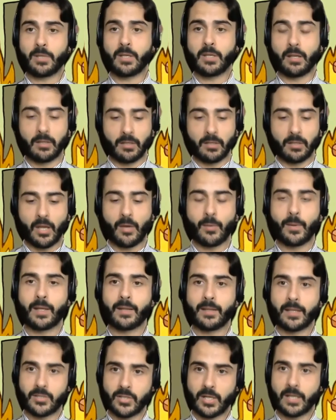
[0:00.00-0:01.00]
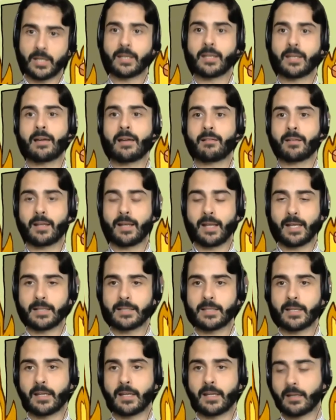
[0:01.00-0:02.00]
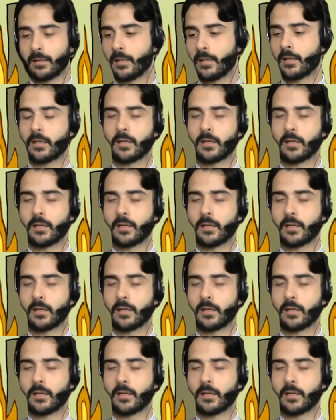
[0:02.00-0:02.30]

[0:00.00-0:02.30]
You know, you go in, they check your calculator,